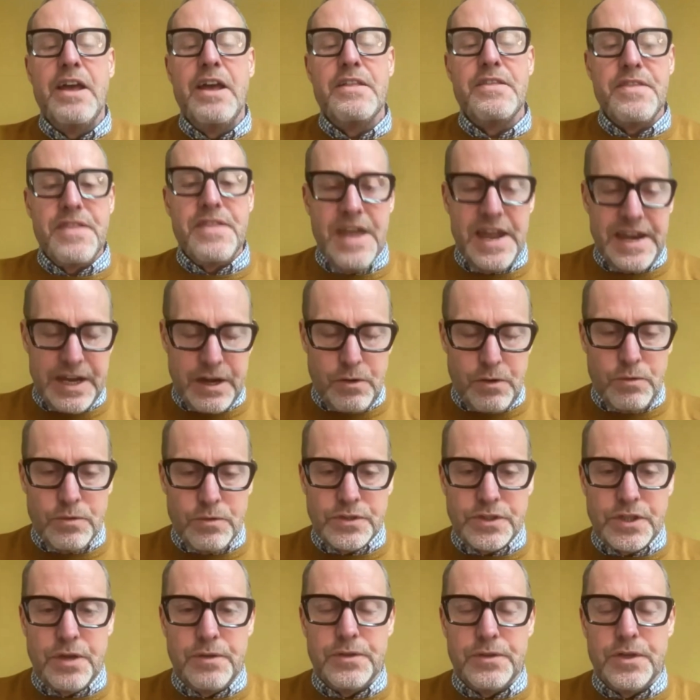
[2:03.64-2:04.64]
Then it
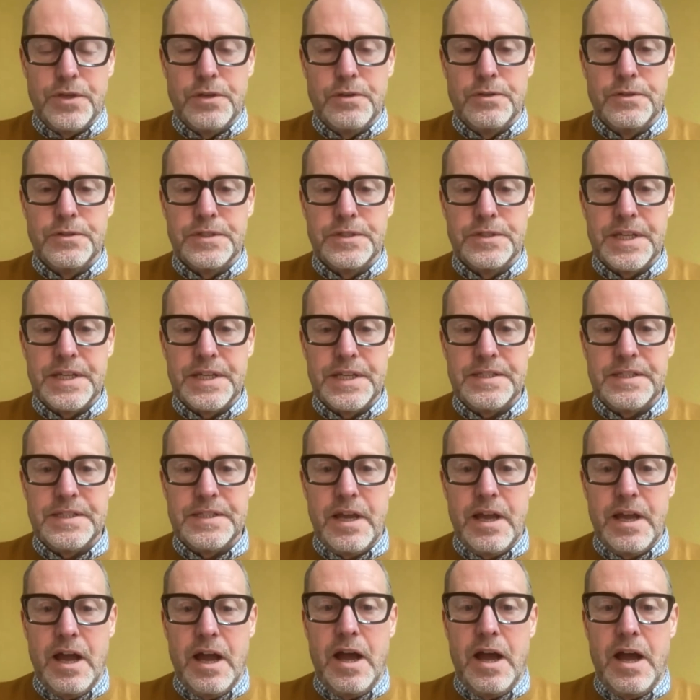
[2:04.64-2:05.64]
also uses
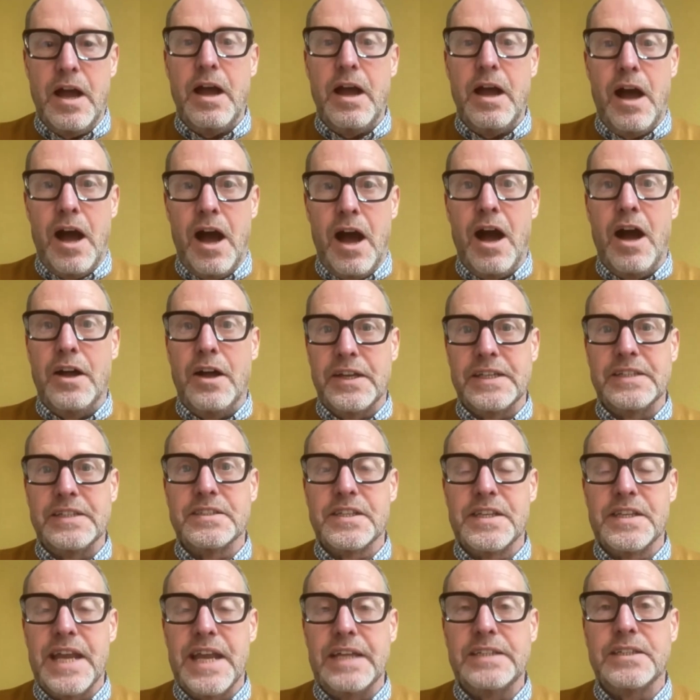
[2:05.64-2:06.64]
hard
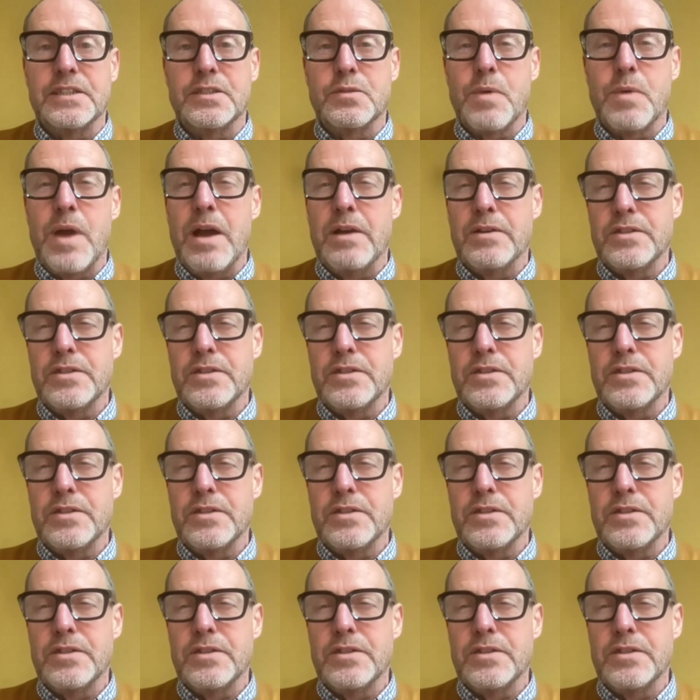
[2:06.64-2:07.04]
internet as well.